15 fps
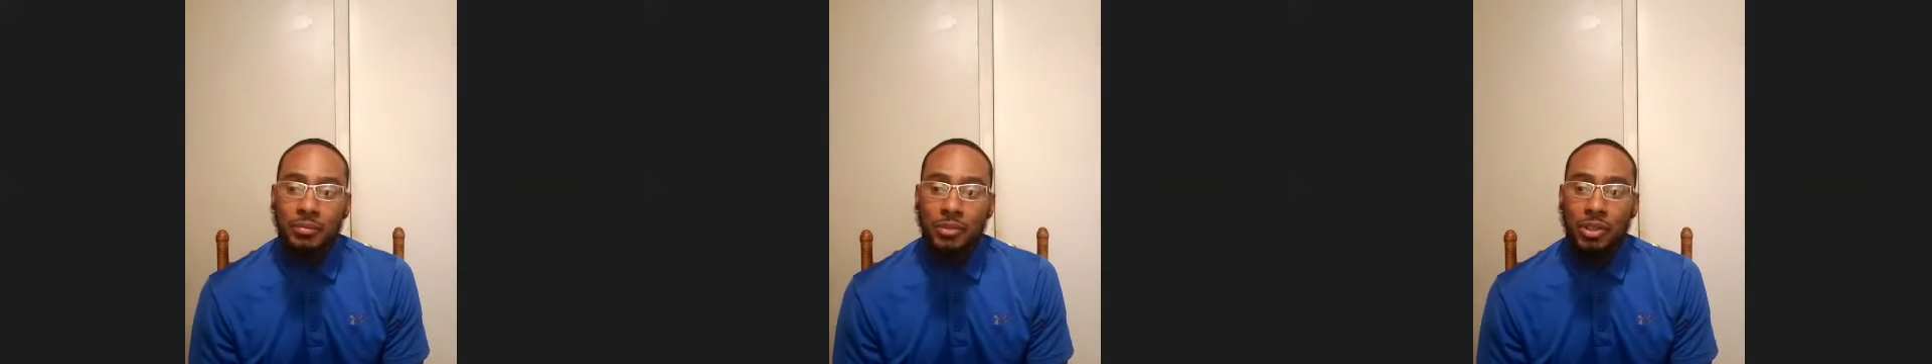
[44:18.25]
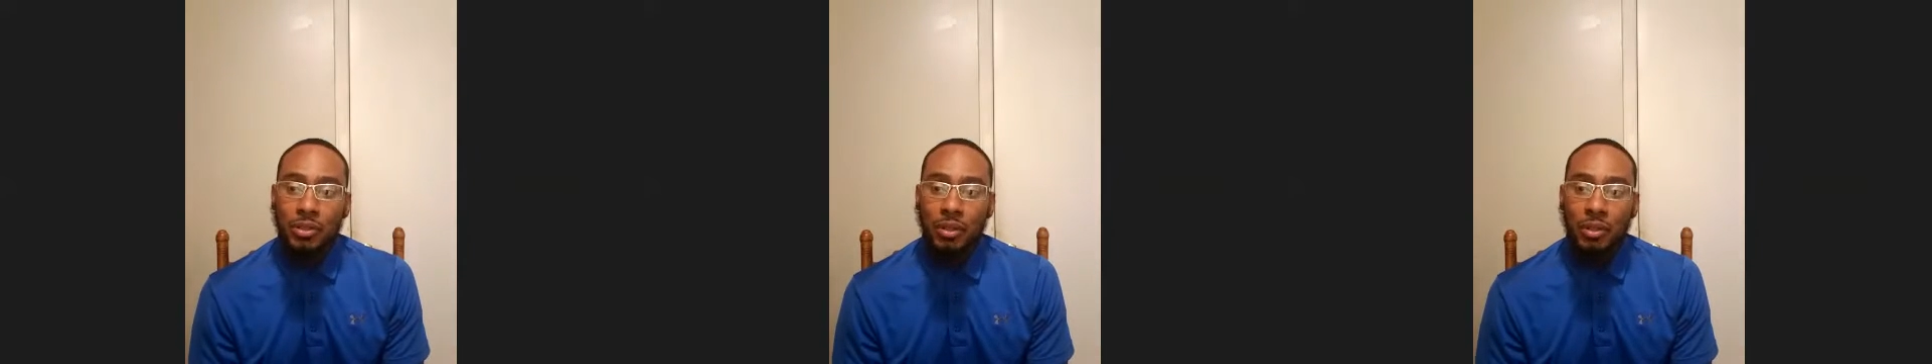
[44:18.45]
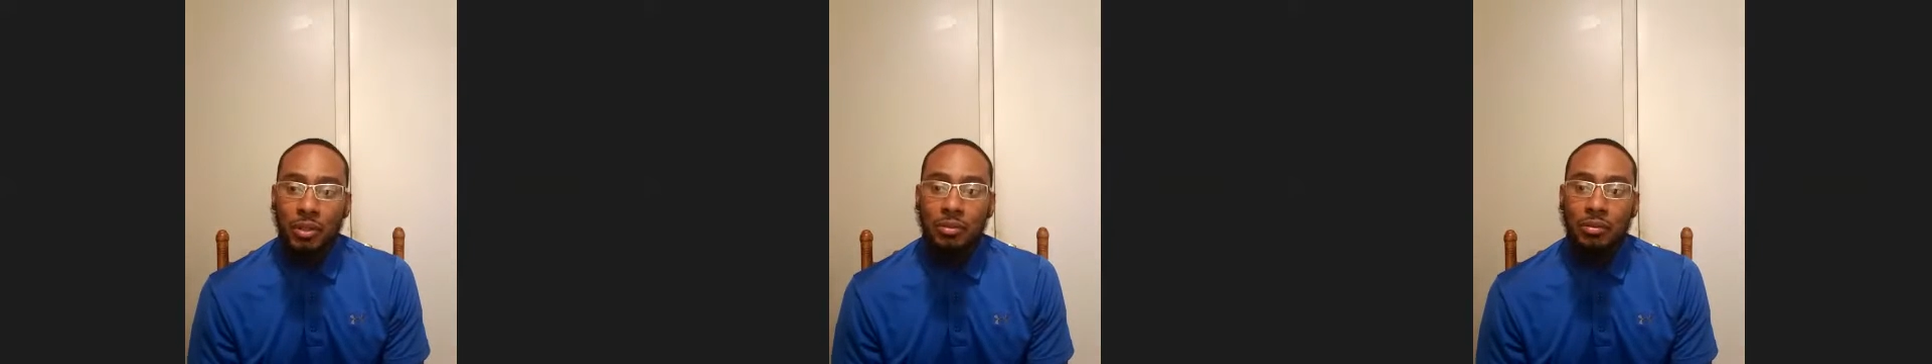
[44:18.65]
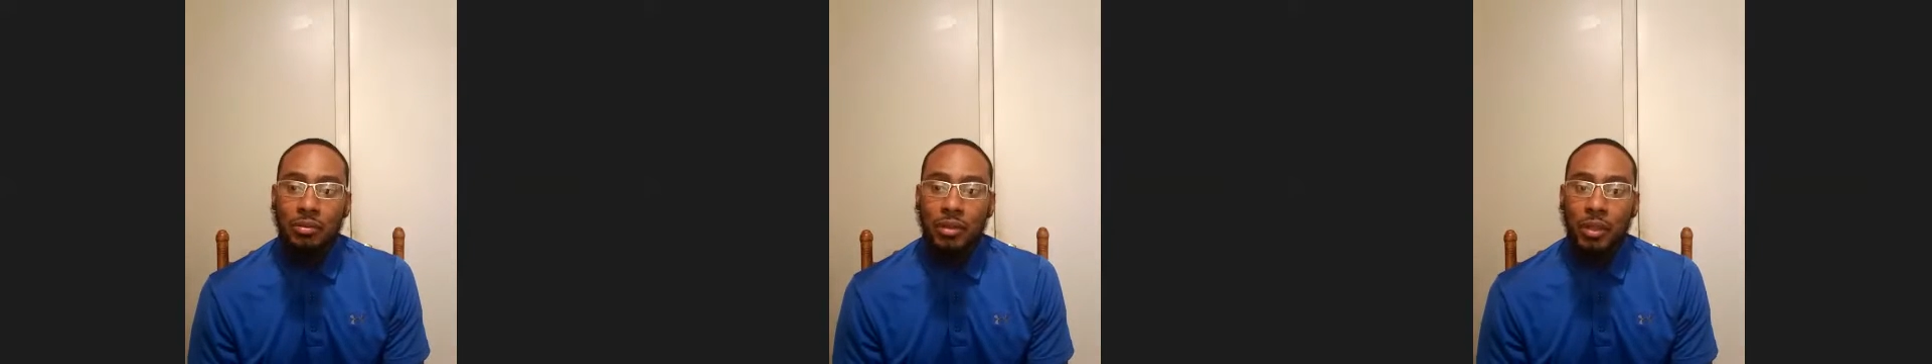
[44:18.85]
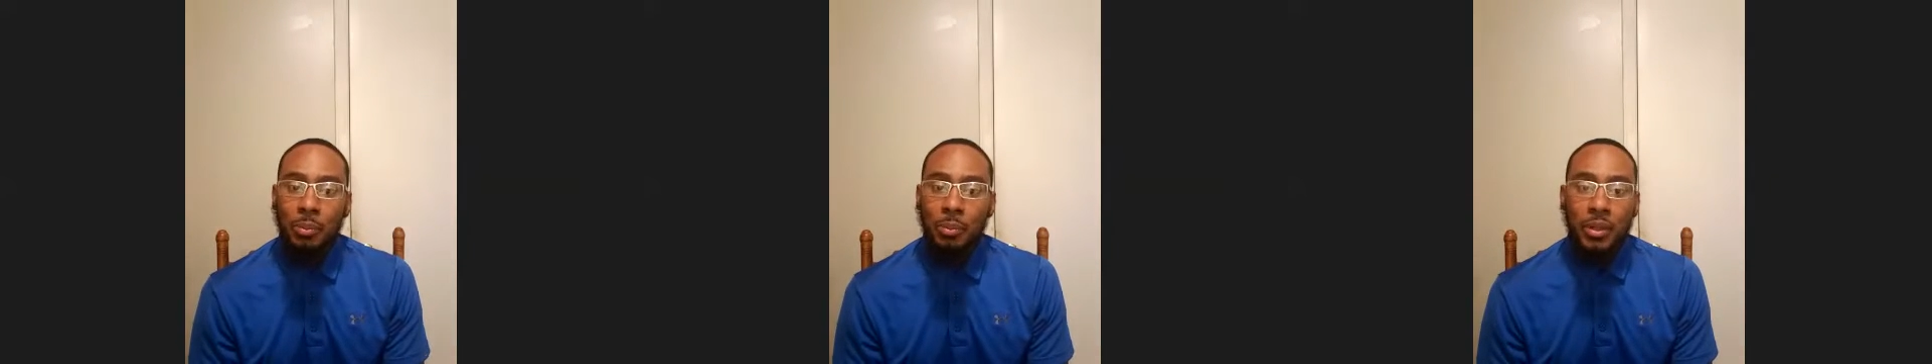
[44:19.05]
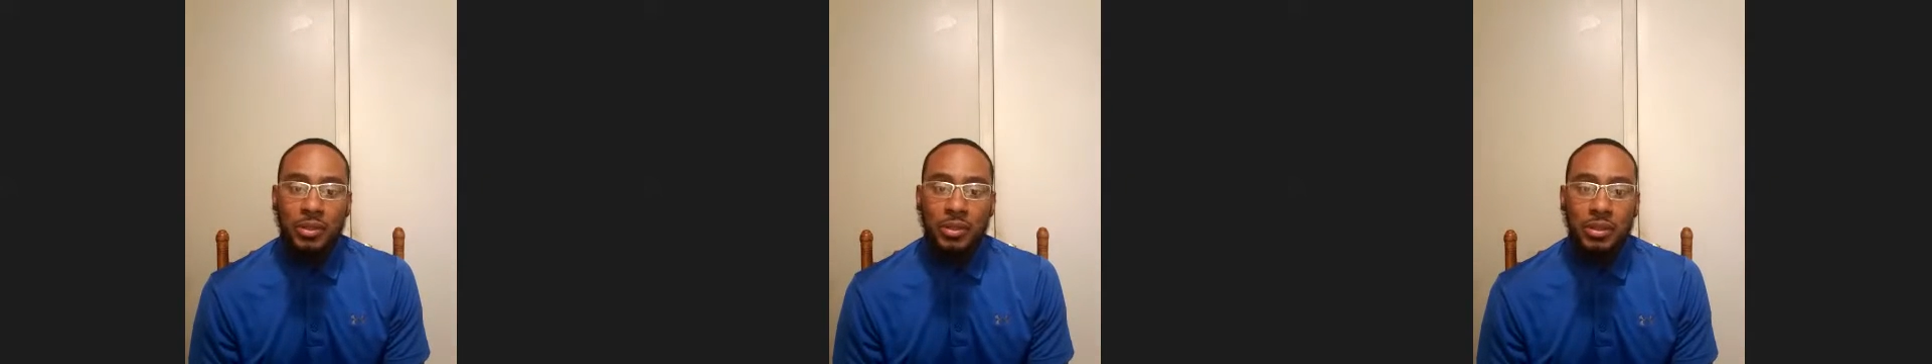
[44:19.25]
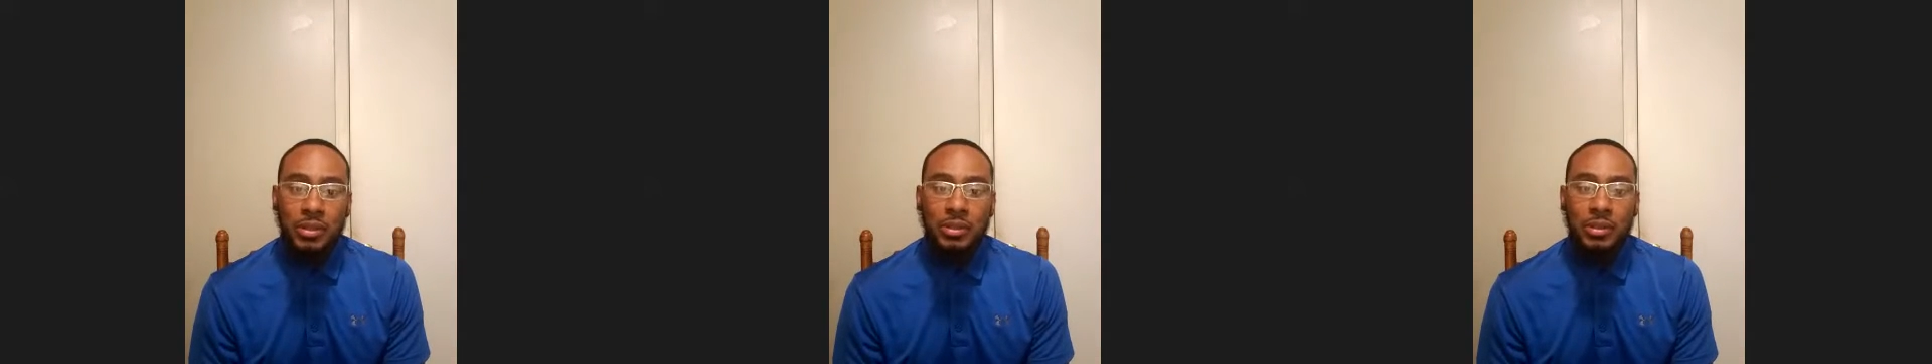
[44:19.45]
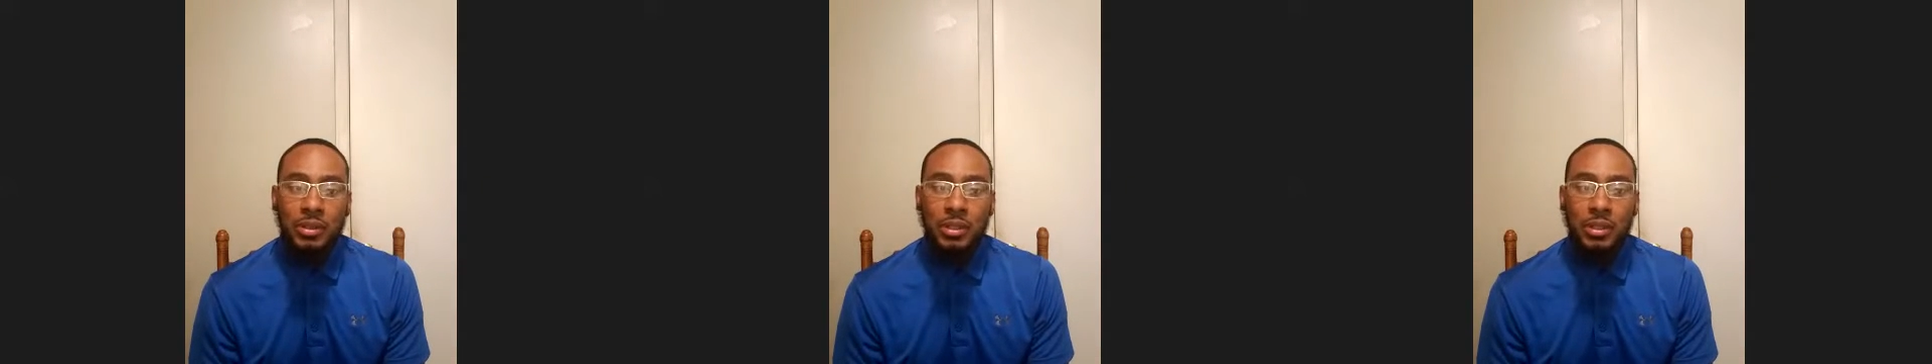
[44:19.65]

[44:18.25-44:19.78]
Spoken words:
a person